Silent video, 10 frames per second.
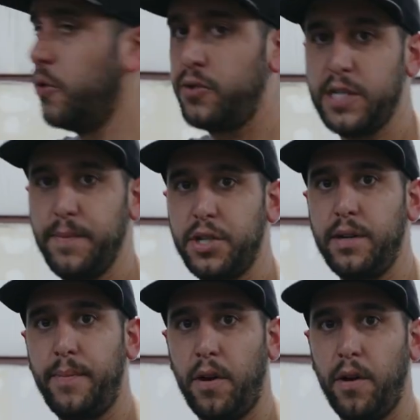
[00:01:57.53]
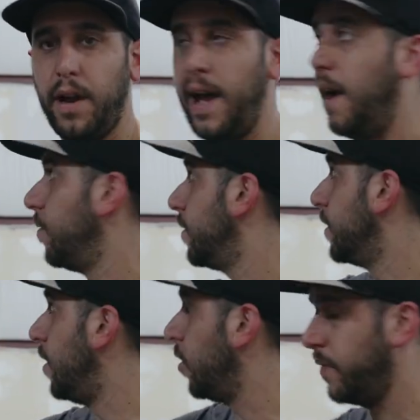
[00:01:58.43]
the transmission out,
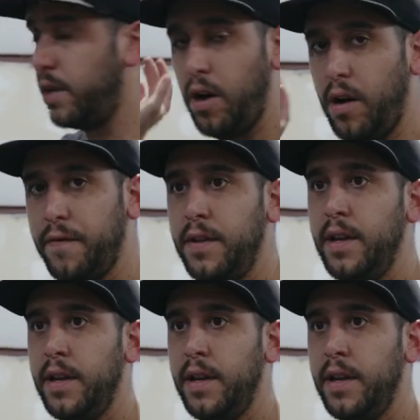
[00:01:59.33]
the nose of it off,